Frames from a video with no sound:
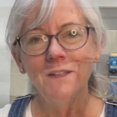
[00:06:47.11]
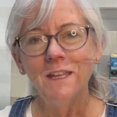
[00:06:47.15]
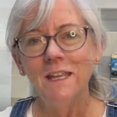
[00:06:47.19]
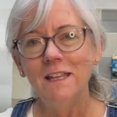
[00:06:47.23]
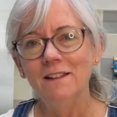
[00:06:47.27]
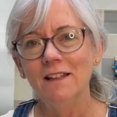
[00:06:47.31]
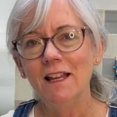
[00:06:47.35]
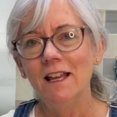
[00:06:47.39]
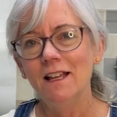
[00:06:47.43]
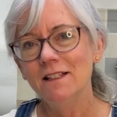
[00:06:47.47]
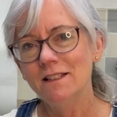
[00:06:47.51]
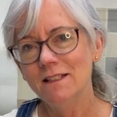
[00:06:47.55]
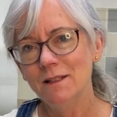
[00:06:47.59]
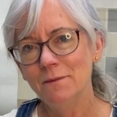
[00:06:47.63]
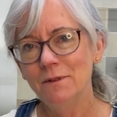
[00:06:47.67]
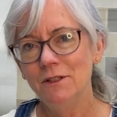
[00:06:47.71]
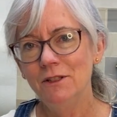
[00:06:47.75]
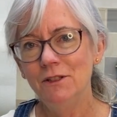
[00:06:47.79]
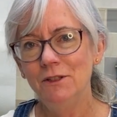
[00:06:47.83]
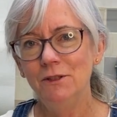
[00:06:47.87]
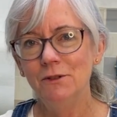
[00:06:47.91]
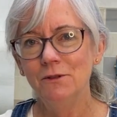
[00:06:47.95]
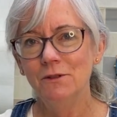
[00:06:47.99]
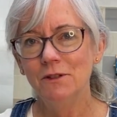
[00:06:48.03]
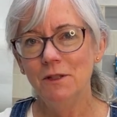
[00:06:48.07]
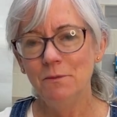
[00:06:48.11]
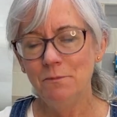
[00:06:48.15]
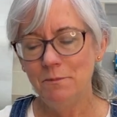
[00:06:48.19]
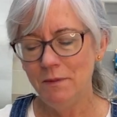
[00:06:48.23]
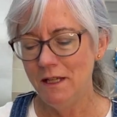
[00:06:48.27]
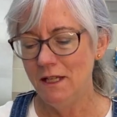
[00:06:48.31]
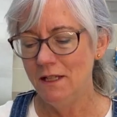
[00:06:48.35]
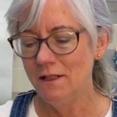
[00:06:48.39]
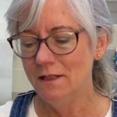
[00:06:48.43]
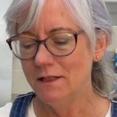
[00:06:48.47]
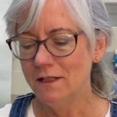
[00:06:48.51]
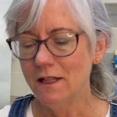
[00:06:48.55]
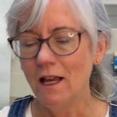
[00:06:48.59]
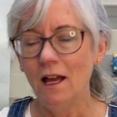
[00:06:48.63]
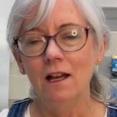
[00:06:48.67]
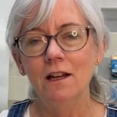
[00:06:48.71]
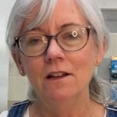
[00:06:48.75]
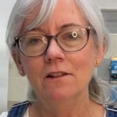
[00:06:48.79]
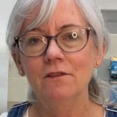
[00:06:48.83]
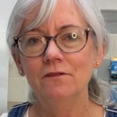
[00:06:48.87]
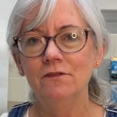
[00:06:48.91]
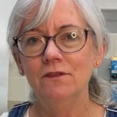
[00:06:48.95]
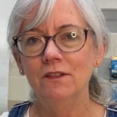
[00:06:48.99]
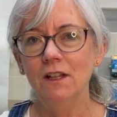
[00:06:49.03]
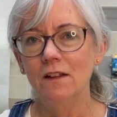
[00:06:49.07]
Okay, last I'm going to do are the beets.
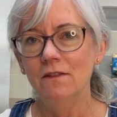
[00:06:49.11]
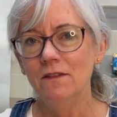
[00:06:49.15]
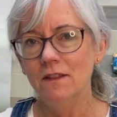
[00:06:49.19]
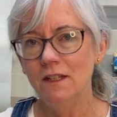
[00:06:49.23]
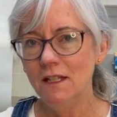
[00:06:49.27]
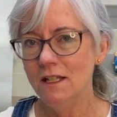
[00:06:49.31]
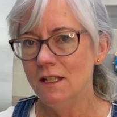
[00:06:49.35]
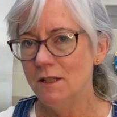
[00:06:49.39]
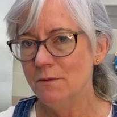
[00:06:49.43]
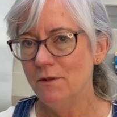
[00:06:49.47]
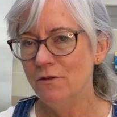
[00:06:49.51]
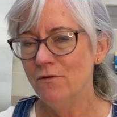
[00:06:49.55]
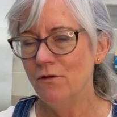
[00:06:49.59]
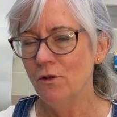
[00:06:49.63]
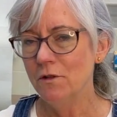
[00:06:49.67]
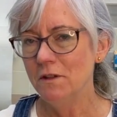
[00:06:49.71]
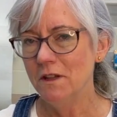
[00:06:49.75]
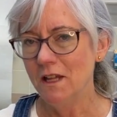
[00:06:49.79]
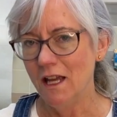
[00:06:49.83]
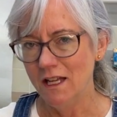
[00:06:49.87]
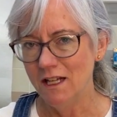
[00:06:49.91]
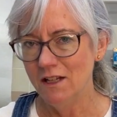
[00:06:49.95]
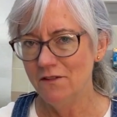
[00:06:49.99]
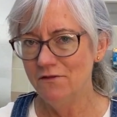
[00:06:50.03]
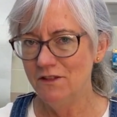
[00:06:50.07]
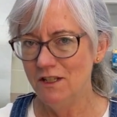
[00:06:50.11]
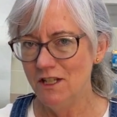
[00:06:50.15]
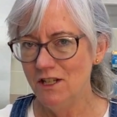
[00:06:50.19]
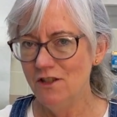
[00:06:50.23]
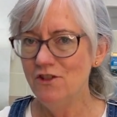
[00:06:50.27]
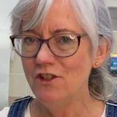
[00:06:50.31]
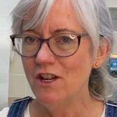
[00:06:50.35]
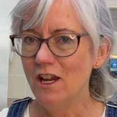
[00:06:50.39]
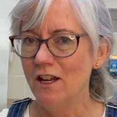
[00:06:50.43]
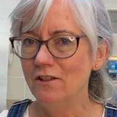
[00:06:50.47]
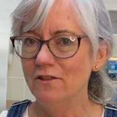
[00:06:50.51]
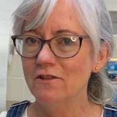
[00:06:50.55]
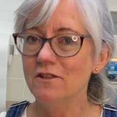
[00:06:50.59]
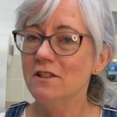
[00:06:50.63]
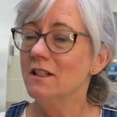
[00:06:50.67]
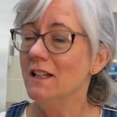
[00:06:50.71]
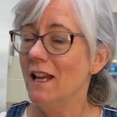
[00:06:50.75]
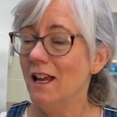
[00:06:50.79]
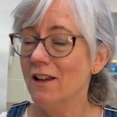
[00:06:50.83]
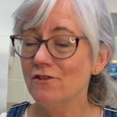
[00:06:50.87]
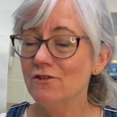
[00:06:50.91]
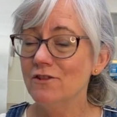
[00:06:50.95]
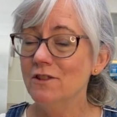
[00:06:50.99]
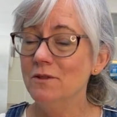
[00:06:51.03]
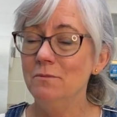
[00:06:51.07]
I've done these before in the NFT channels, and
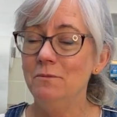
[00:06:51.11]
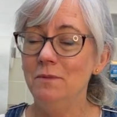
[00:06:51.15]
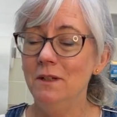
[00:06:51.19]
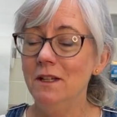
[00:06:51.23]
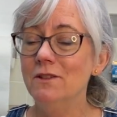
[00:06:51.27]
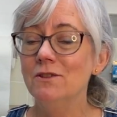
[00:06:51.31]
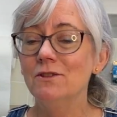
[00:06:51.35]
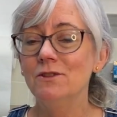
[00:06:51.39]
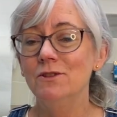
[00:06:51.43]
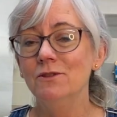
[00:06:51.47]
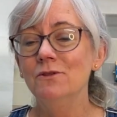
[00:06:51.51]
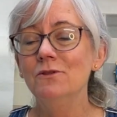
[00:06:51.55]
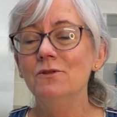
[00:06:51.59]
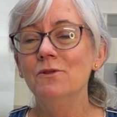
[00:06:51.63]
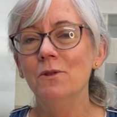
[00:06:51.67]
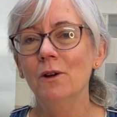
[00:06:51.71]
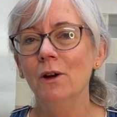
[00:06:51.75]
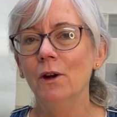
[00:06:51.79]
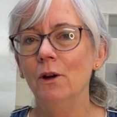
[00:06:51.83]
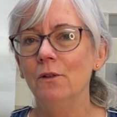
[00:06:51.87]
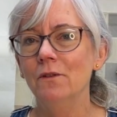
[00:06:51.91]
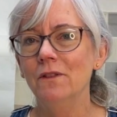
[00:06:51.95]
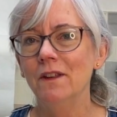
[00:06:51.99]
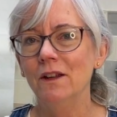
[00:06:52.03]
actually beets do grow.